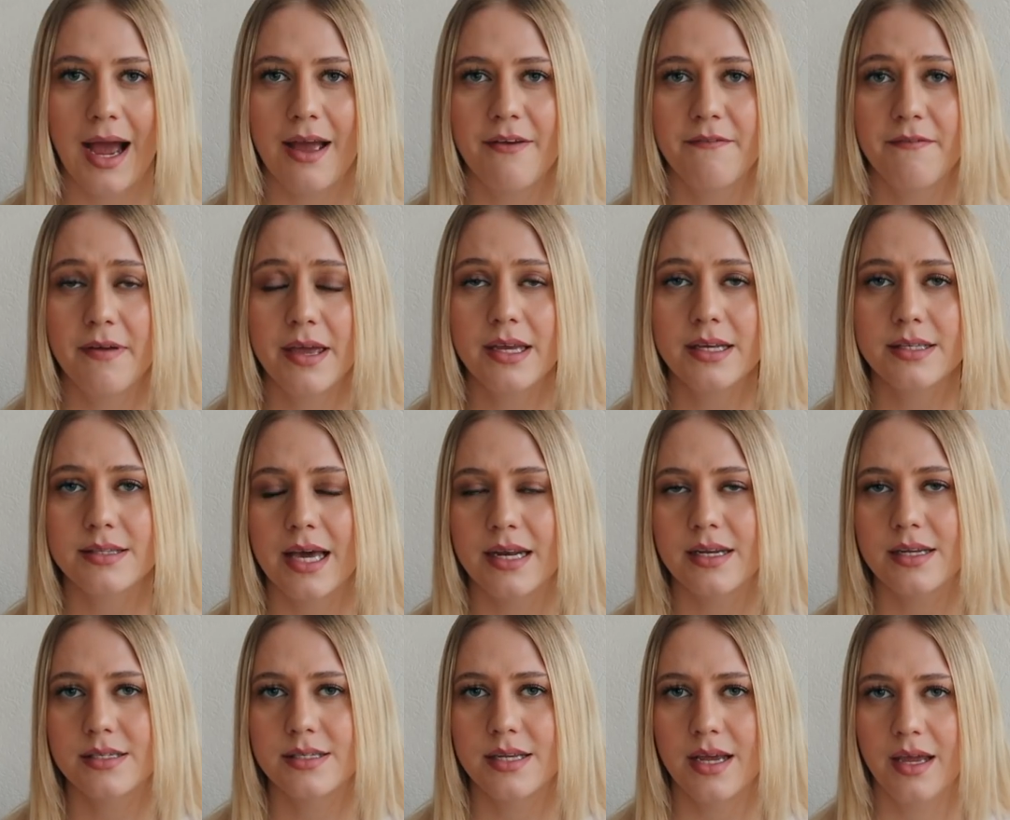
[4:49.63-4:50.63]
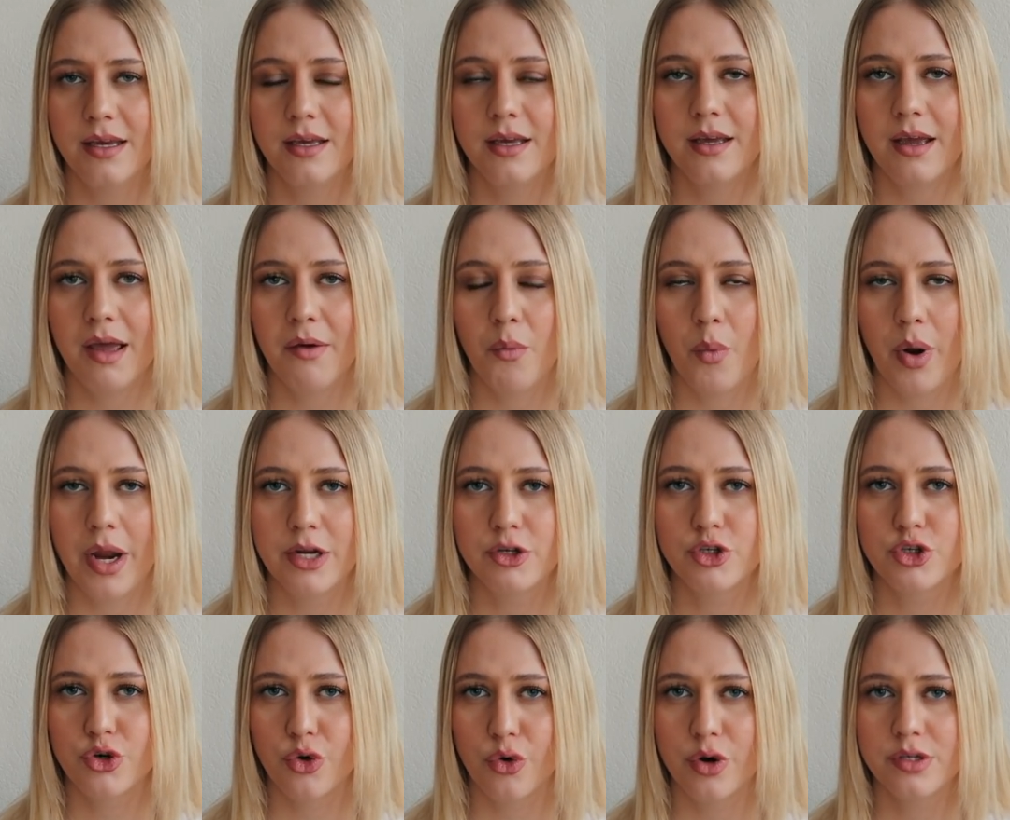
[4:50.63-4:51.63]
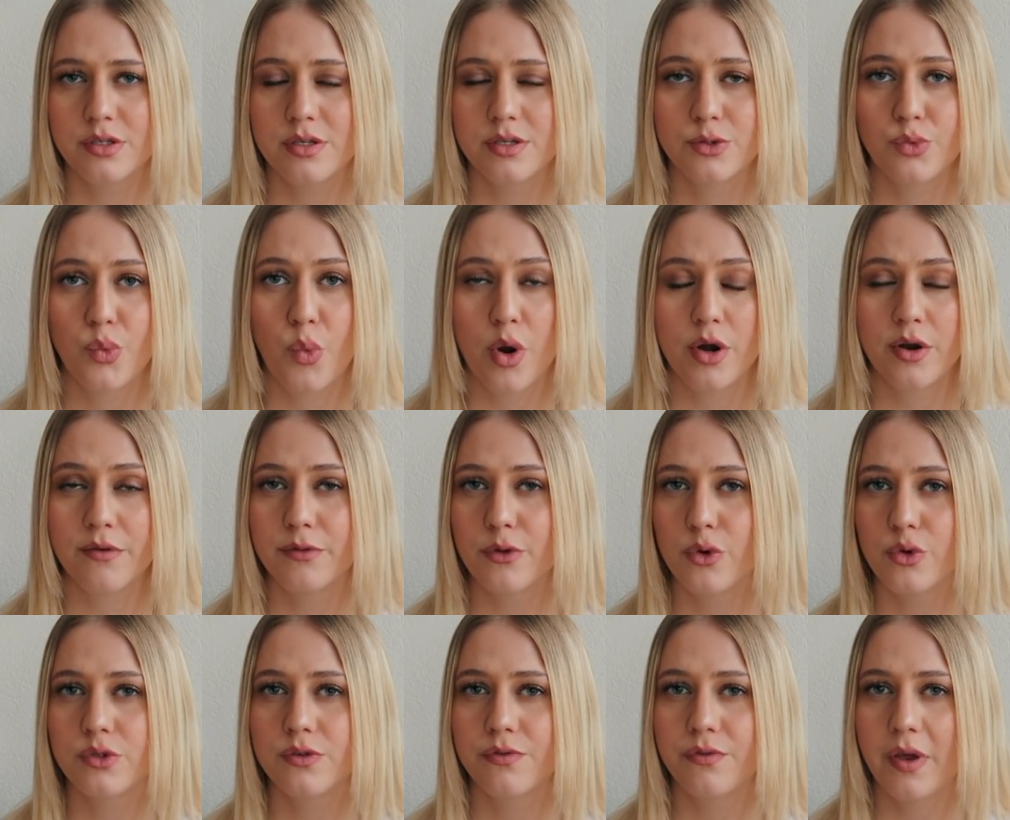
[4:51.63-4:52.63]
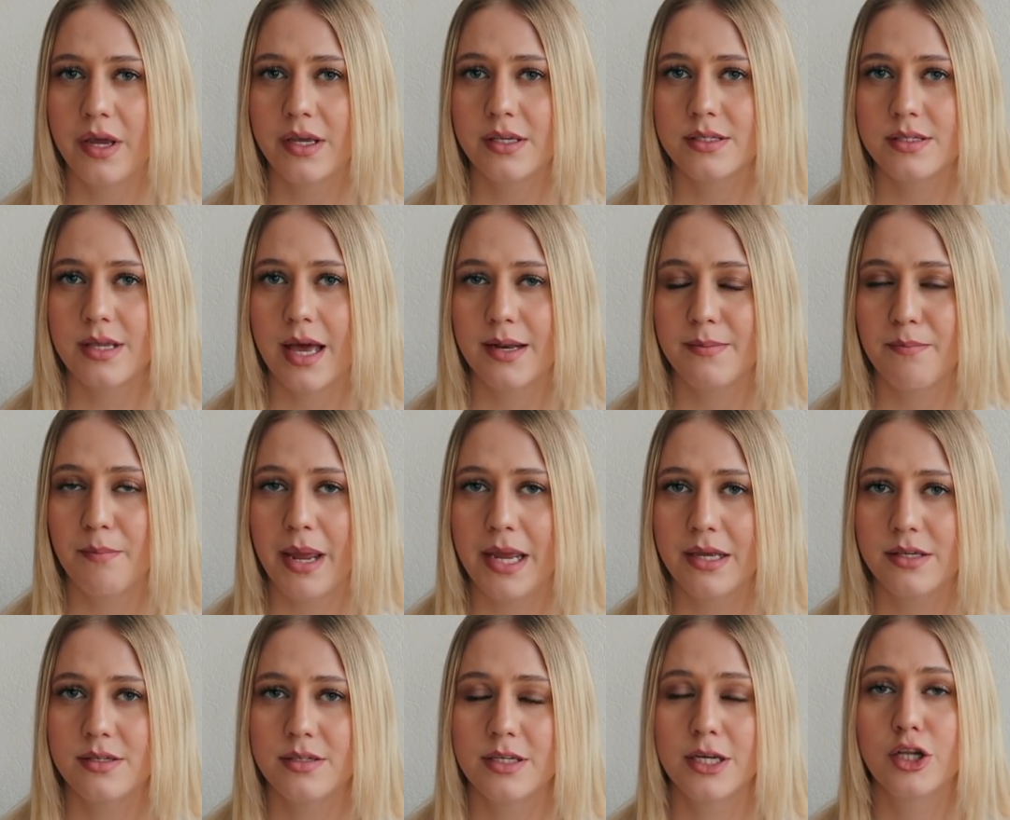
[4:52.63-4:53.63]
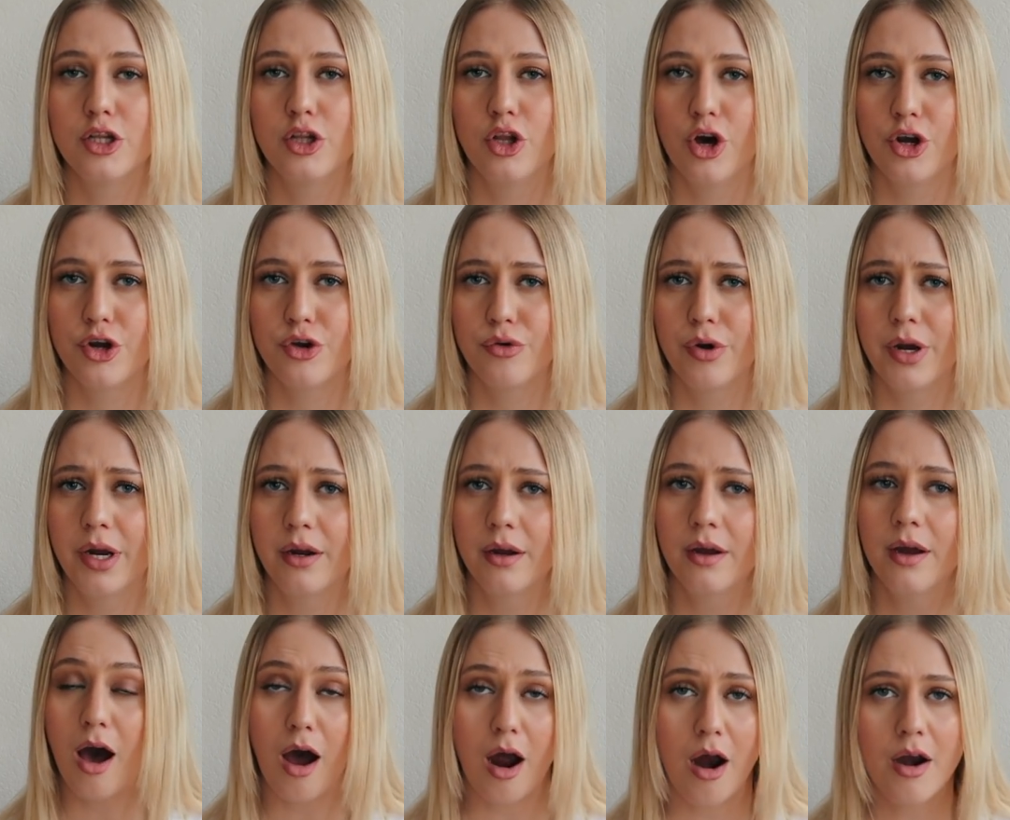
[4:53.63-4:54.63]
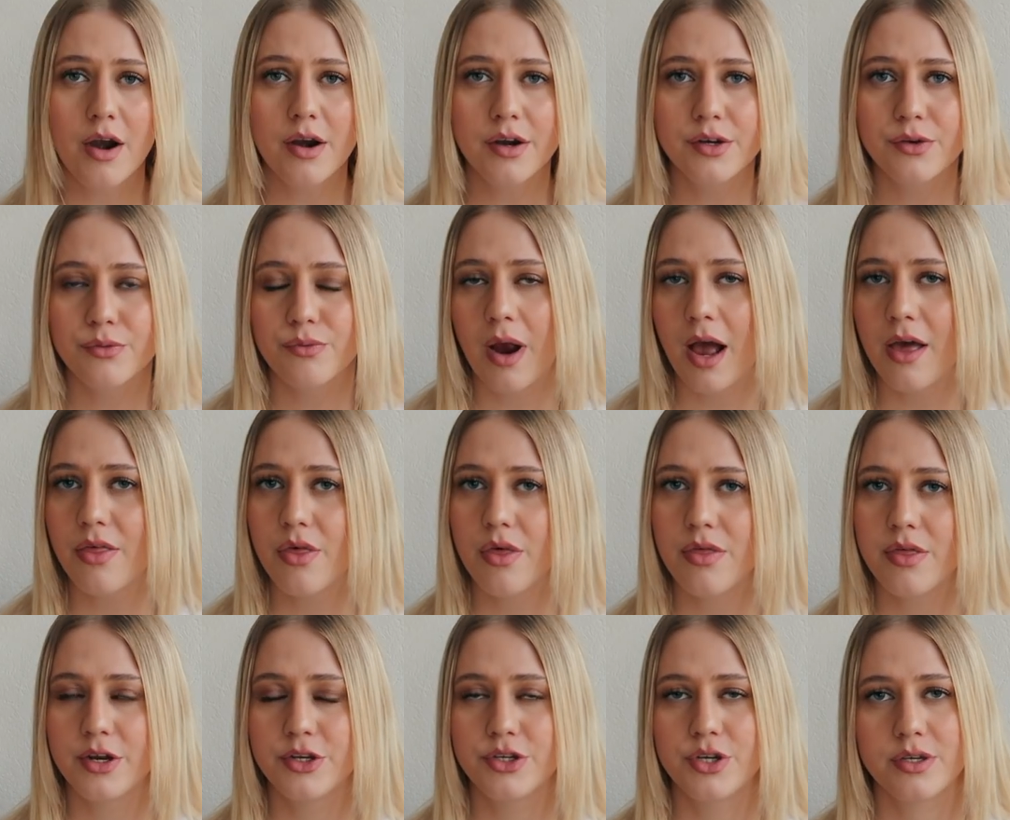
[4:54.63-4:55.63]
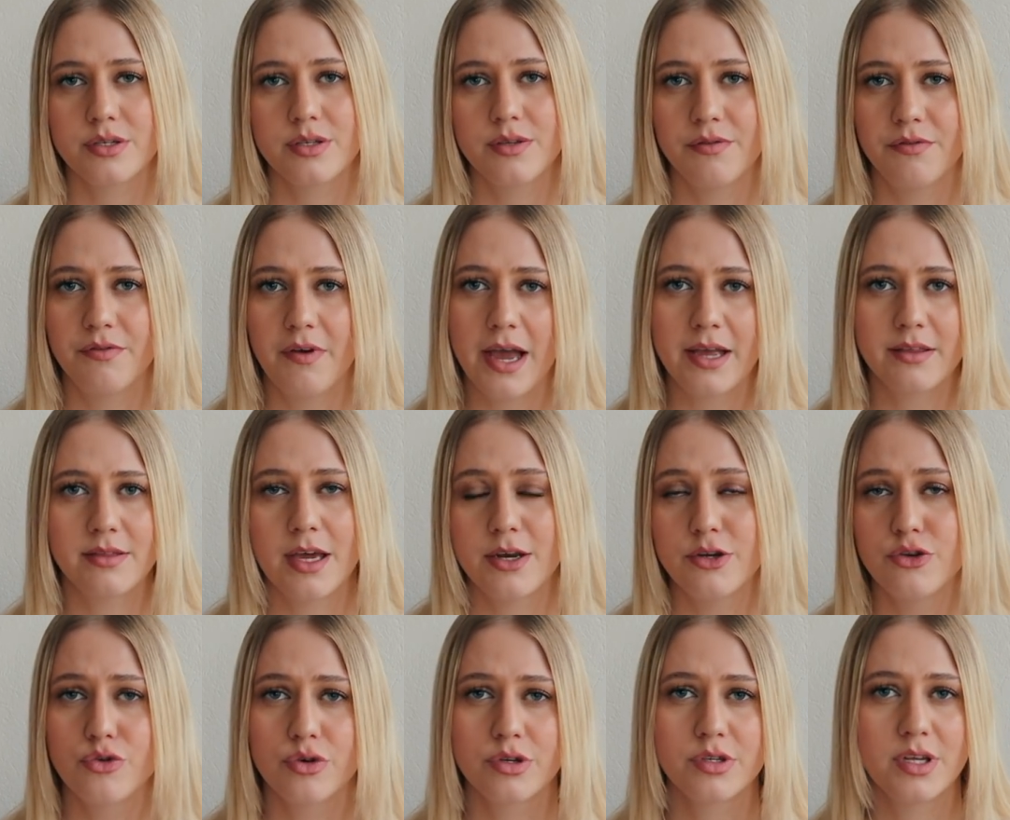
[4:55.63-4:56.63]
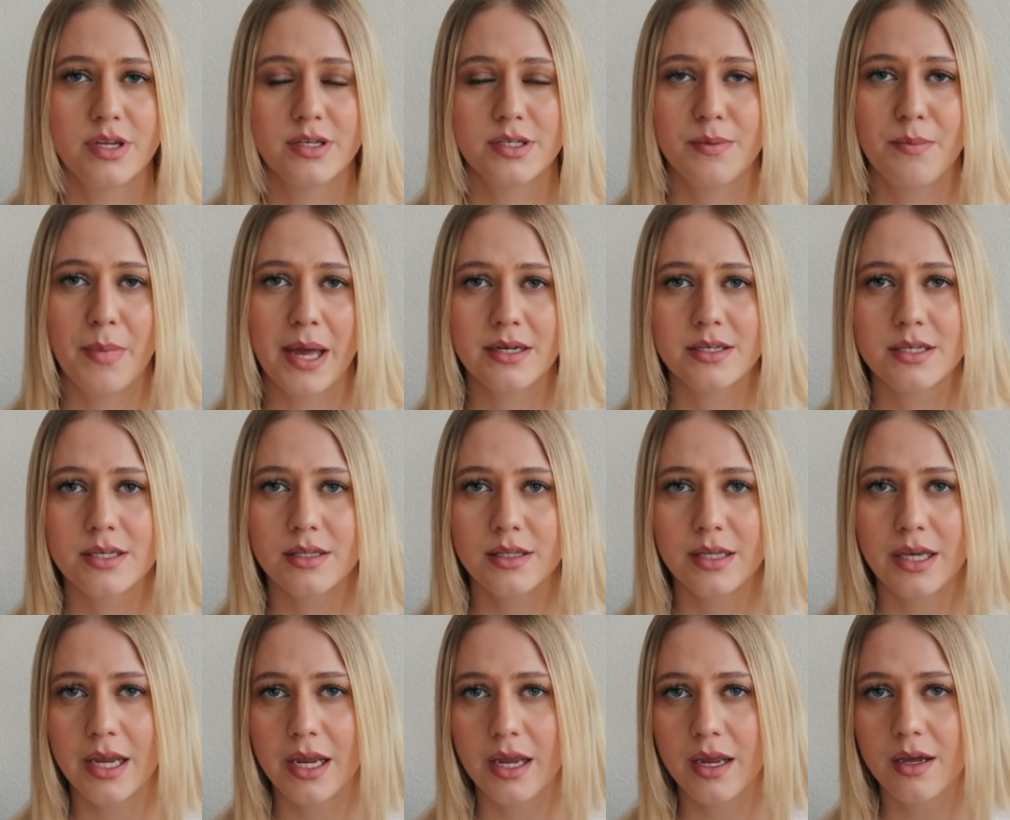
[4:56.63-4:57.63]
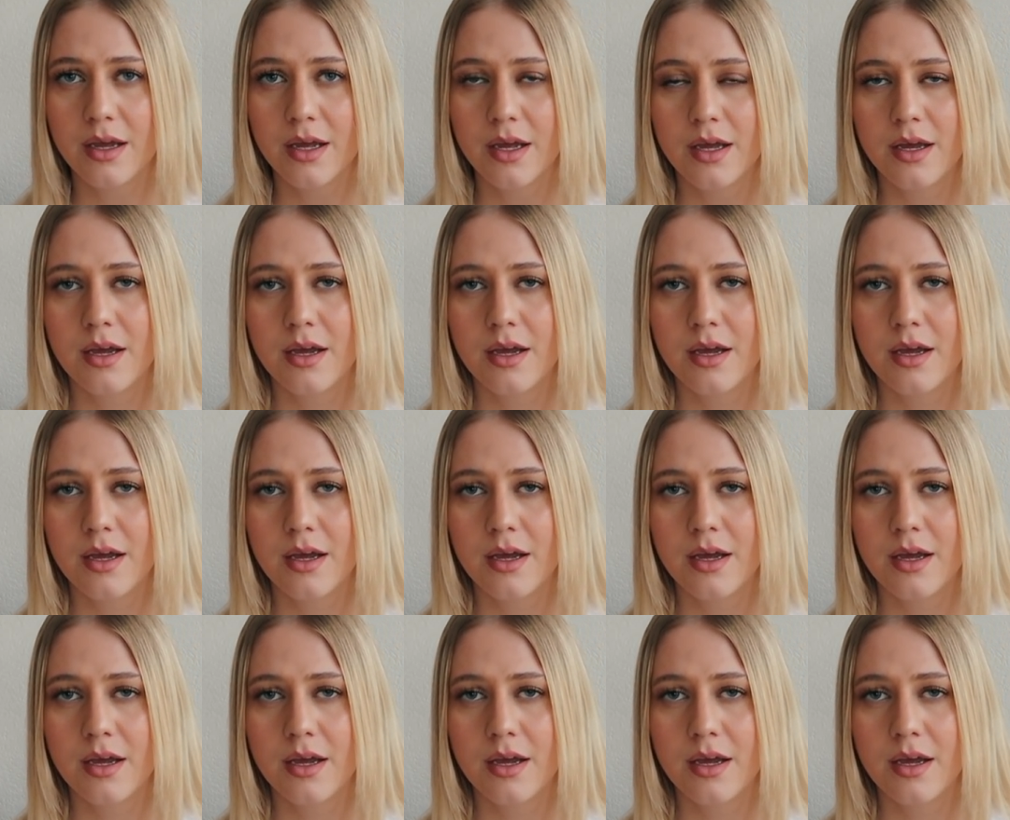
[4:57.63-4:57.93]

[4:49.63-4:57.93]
I think that taking away choice is one of those things that makes decluttering hard rather than just the fact that you're sentimentally